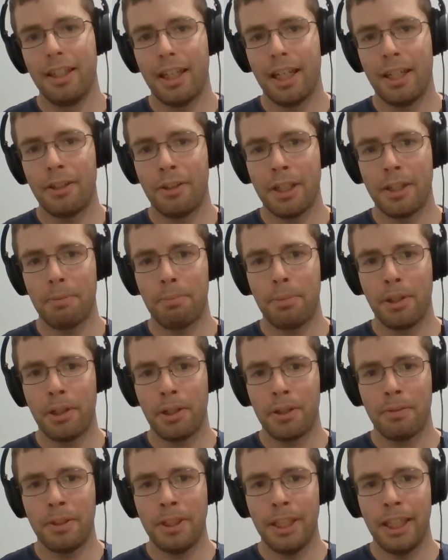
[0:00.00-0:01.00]
And that's
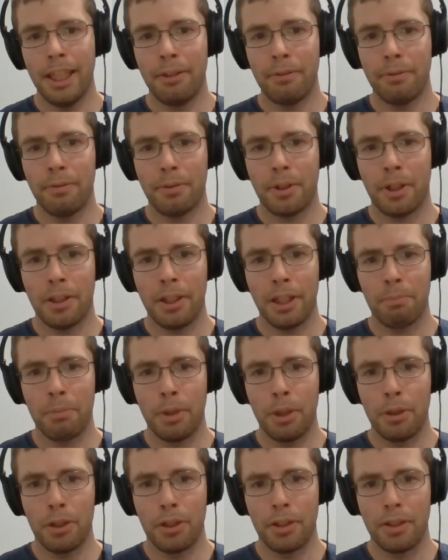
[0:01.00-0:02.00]
because of the infalling
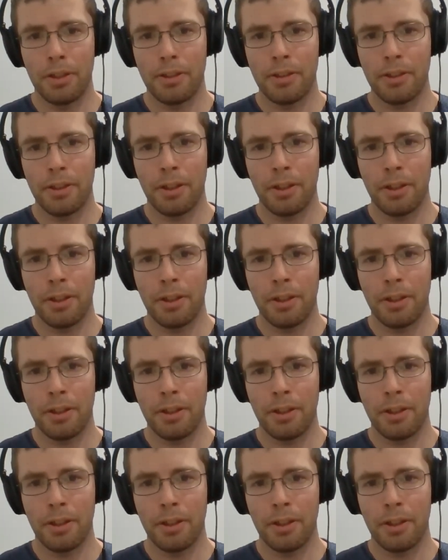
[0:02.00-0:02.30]
motions